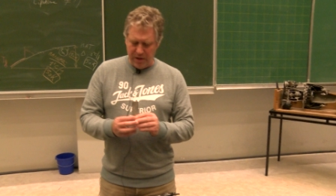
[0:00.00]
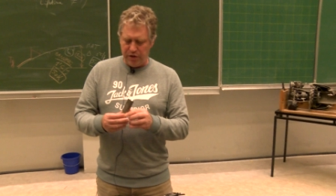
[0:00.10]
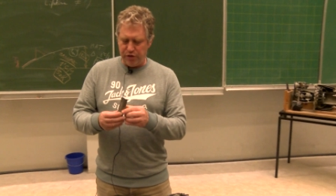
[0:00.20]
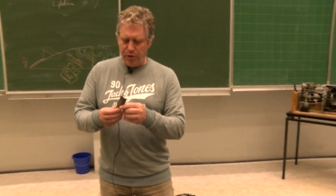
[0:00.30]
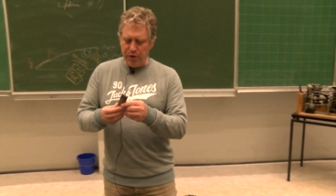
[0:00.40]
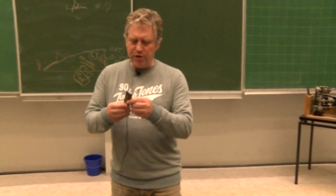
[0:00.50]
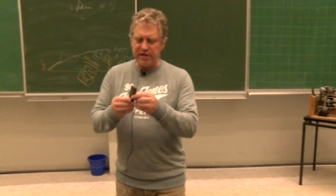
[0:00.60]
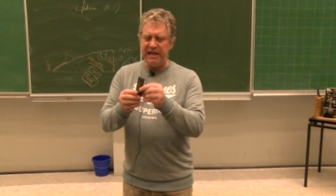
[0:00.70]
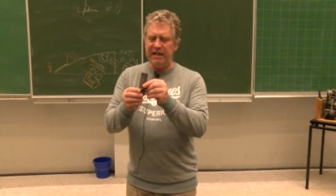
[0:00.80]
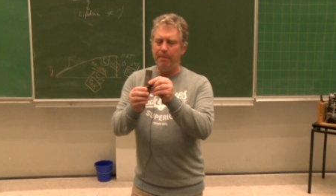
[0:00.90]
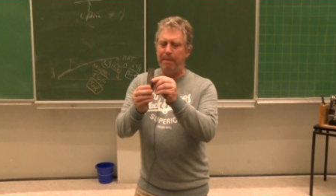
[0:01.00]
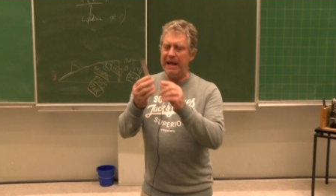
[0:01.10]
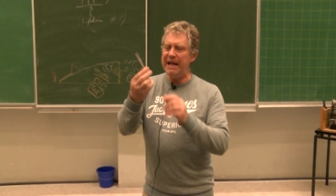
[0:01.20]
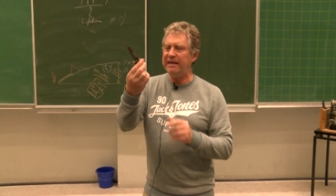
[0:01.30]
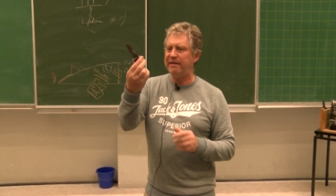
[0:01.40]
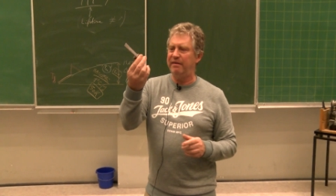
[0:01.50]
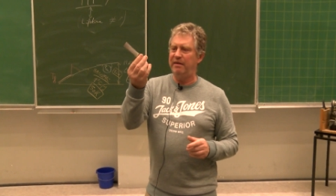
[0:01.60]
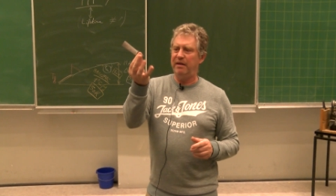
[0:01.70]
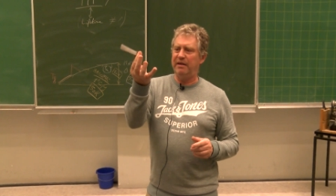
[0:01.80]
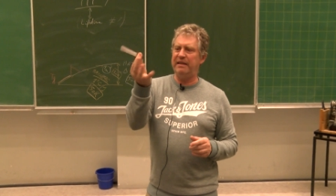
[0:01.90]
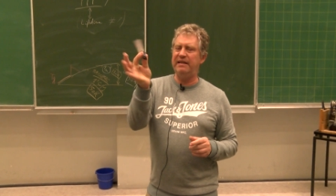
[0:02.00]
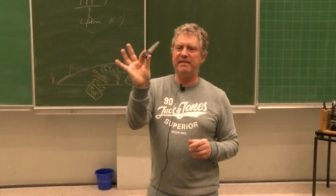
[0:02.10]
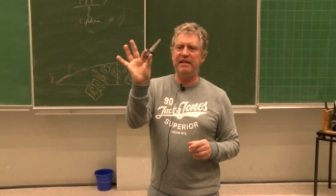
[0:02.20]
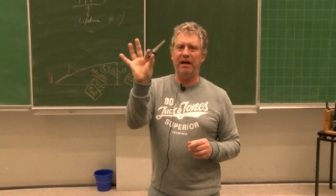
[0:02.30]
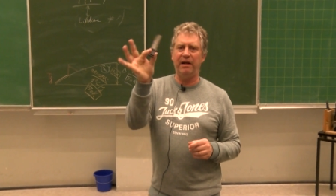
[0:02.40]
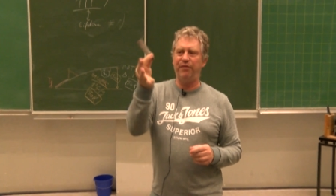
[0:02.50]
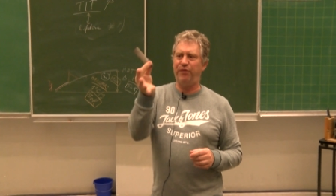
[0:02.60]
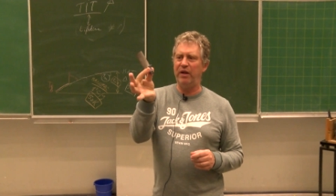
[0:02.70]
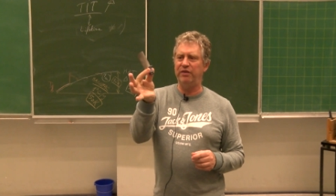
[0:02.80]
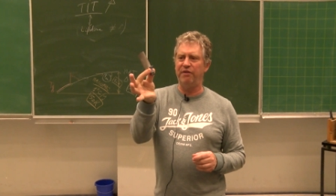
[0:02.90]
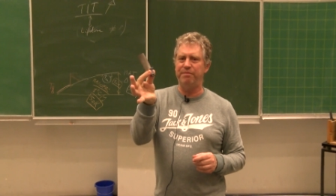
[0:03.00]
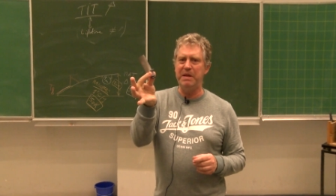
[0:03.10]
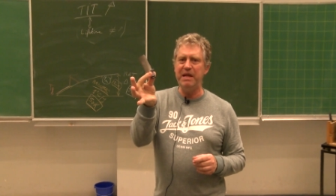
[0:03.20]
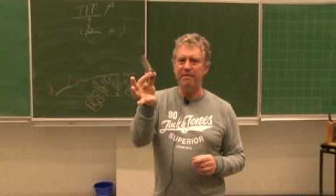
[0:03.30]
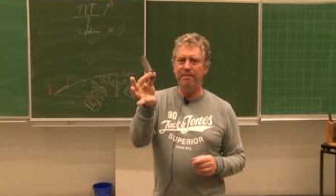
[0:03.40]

So you see the blade that is here in front of me.